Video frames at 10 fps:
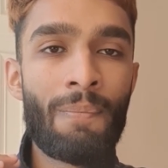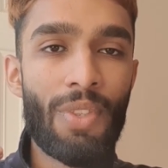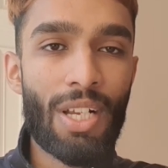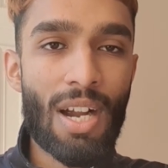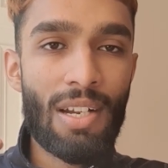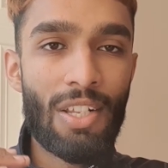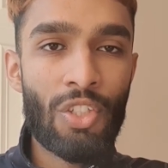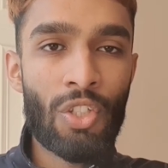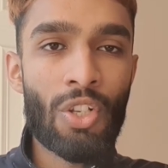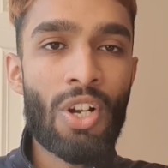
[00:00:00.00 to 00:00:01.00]
the car does
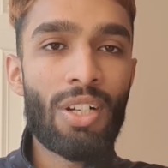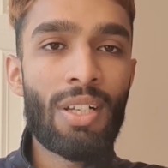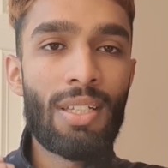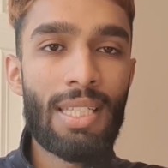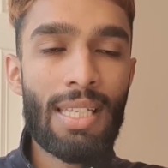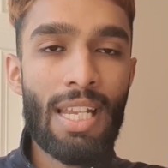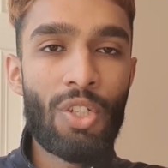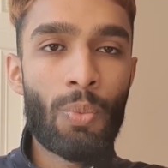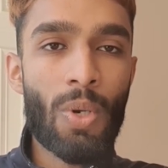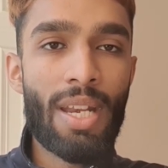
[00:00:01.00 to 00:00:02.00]
stock,
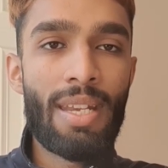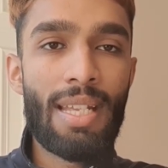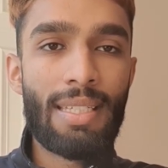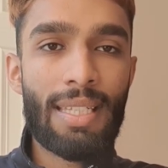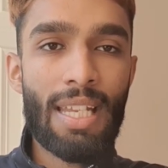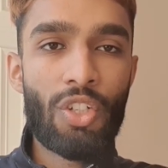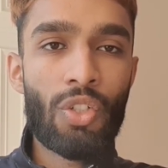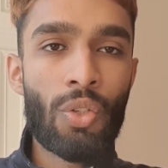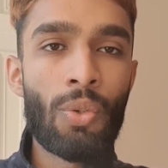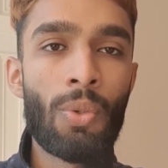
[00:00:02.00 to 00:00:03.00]
stage 1 and
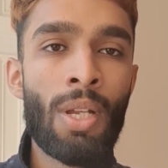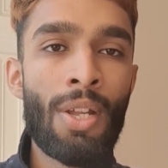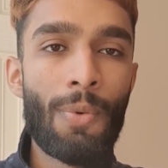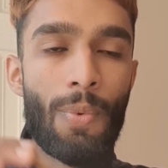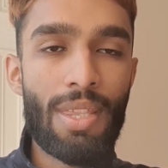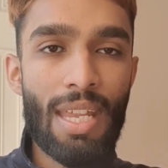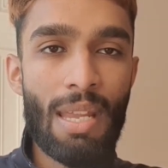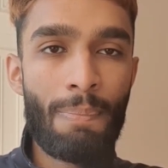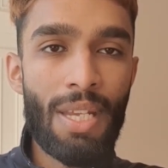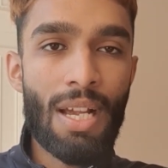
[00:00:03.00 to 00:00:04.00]
stage 2 with
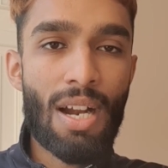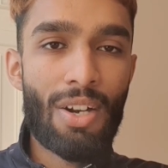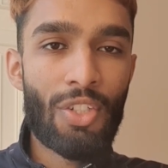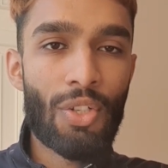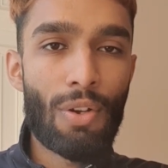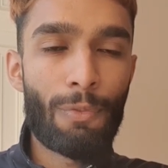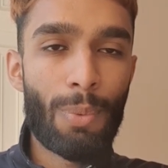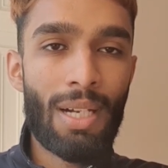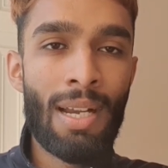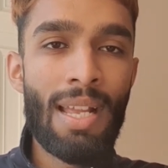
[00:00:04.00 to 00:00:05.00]
APR
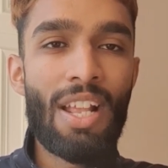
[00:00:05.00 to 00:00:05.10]
software.